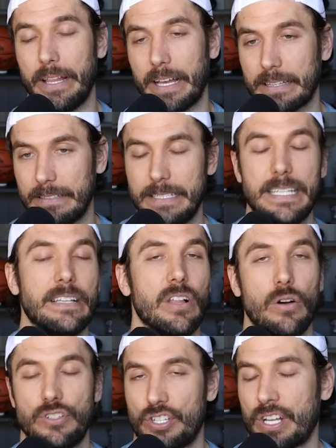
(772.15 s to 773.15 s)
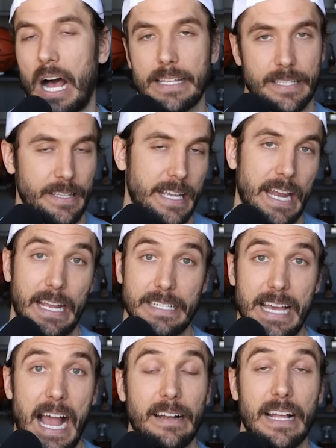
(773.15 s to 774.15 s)
like the D'Lo just constantly getting
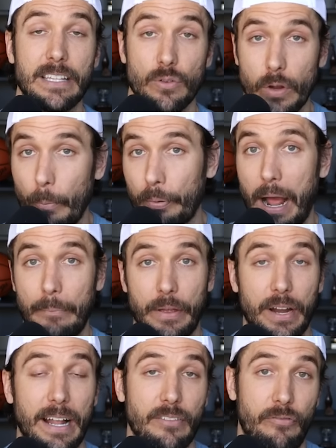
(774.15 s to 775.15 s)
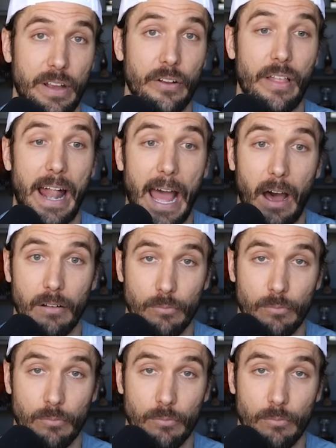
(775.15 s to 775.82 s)
attacked, that's a real problem. They're going to have to figure that out.